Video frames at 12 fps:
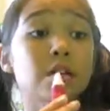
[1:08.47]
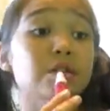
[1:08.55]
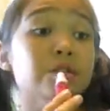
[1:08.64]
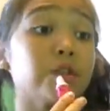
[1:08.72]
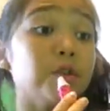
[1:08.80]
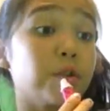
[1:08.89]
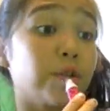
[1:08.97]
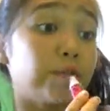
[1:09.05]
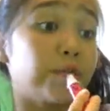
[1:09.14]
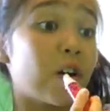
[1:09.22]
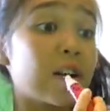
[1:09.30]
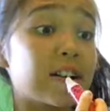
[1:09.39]
2,
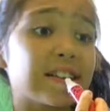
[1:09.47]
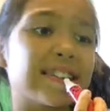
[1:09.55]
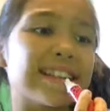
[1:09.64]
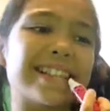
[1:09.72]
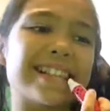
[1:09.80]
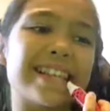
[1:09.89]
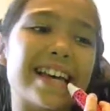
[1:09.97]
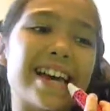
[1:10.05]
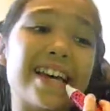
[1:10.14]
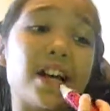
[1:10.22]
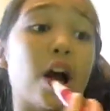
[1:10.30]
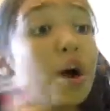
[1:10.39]
4, 6,
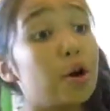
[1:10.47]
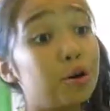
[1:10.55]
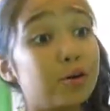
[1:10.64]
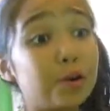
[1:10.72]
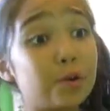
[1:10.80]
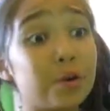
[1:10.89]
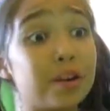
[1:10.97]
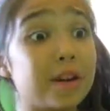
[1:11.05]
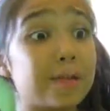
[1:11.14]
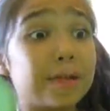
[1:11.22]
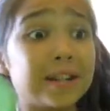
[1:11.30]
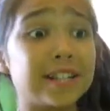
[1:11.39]
8. Who do we
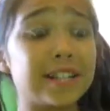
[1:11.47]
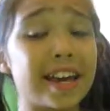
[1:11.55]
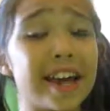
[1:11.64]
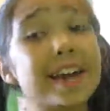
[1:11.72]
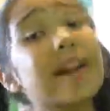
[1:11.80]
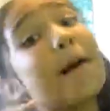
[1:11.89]
appreciate?